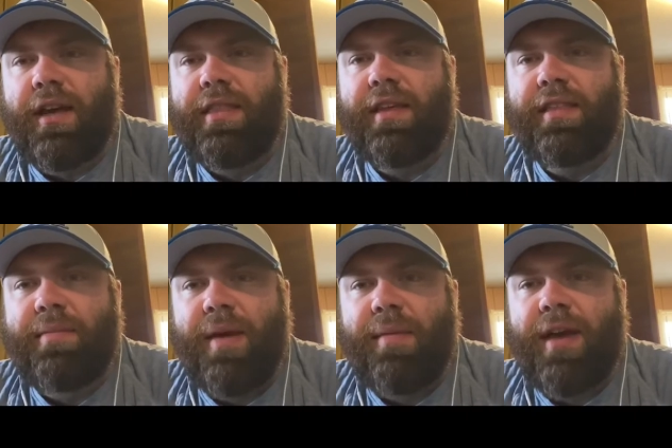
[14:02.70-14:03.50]
think they
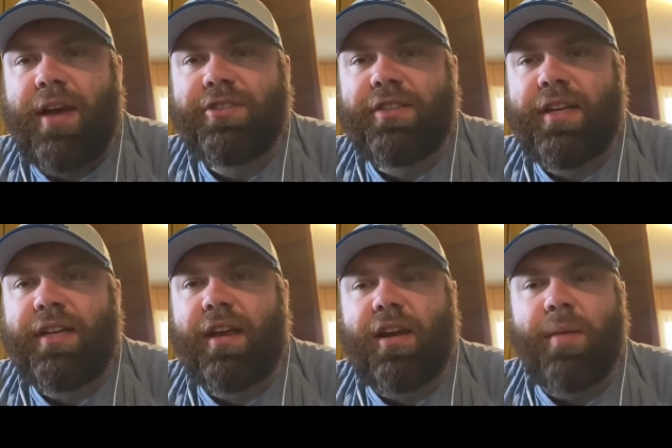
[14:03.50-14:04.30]
maybe actually did
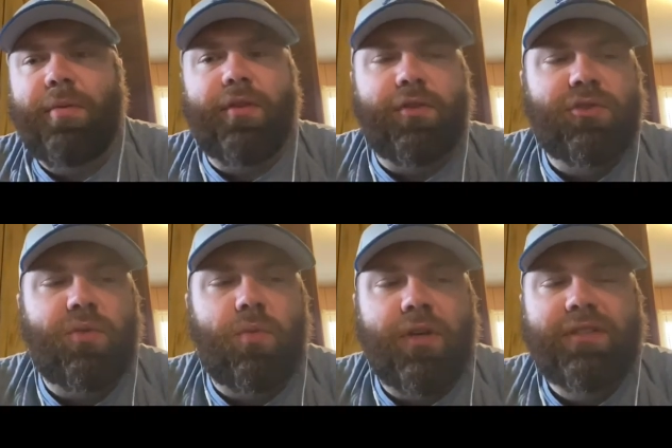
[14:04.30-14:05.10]
get a couple of those to
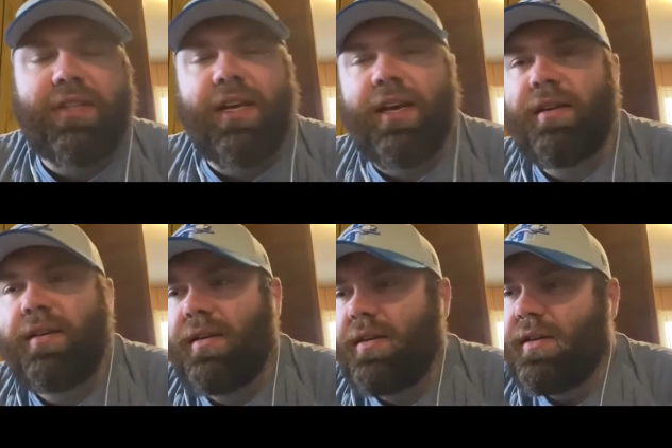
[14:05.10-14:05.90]
work today.
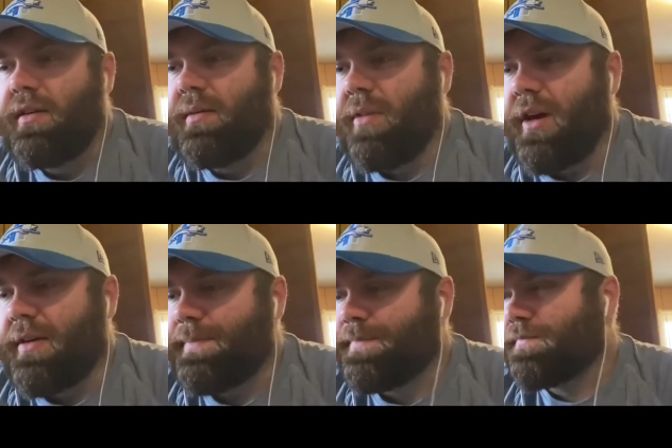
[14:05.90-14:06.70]
But
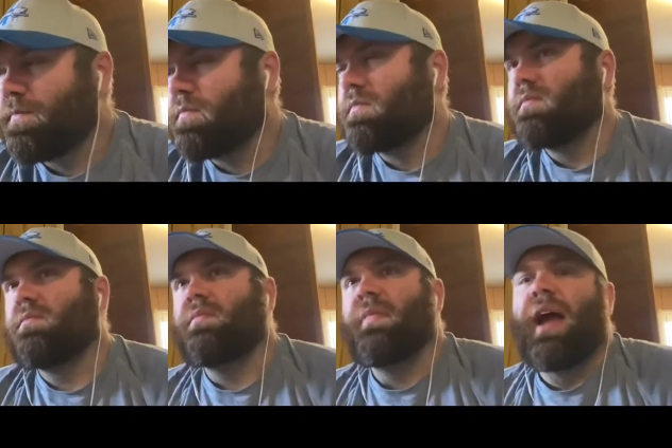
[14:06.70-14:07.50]

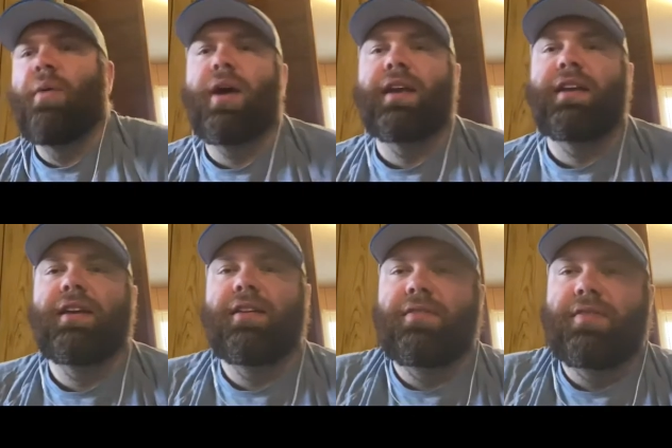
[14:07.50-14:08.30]
I want to
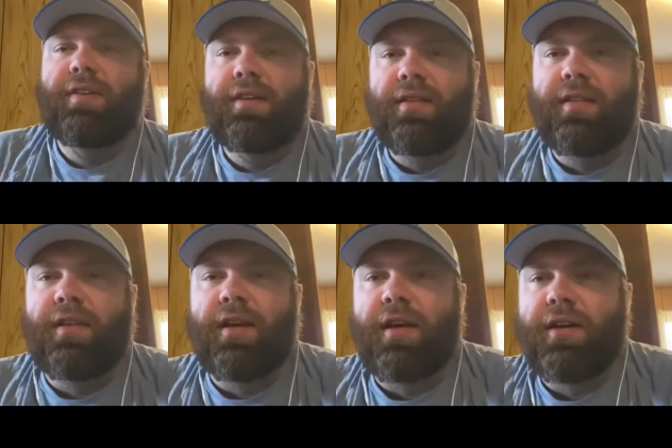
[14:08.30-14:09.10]
give
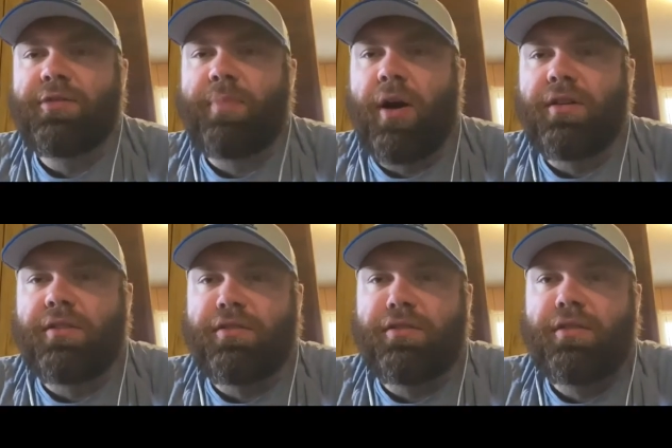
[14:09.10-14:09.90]
the
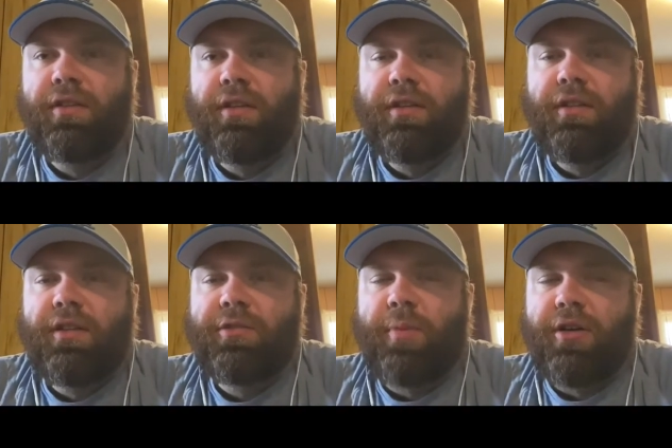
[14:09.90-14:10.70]
Spartans
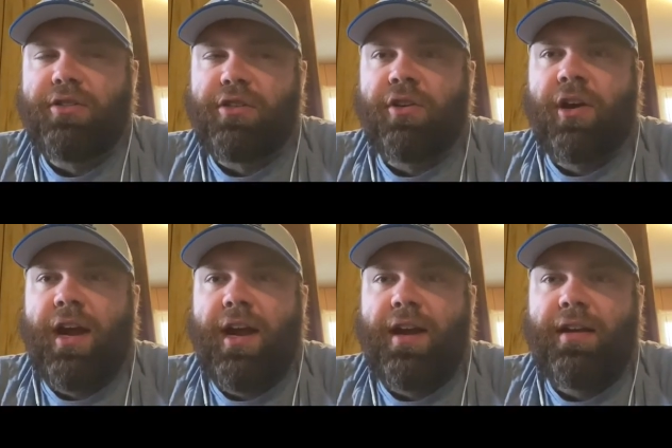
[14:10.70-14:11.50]
a
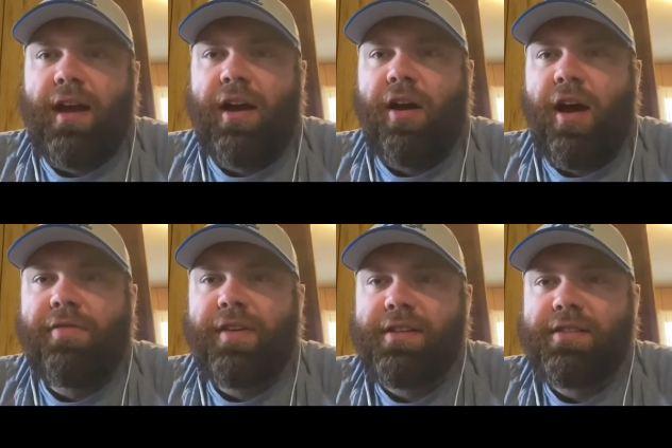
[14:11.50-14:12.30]
grade on
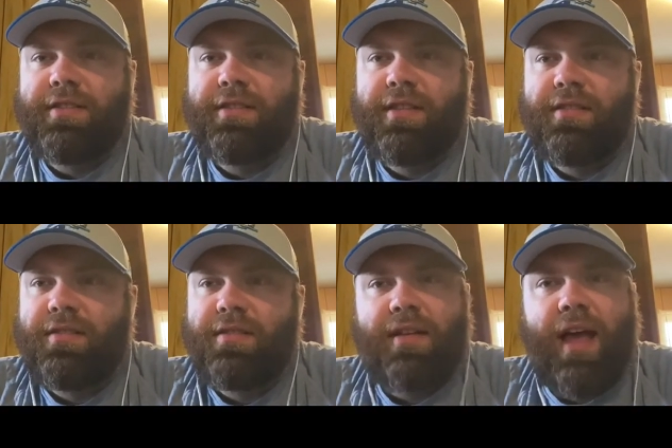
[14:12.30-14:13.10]
offense.
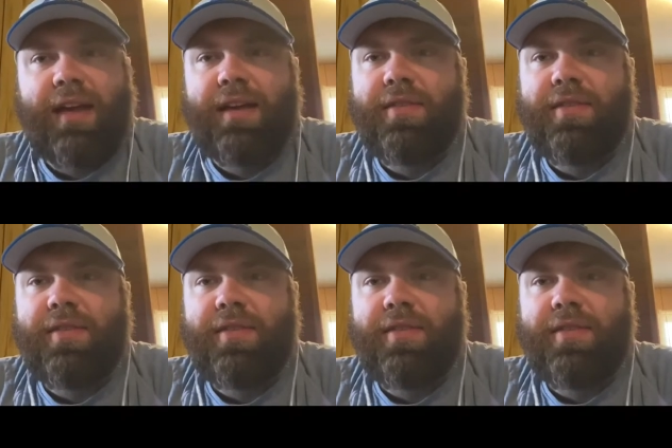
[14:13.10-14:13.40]
I'd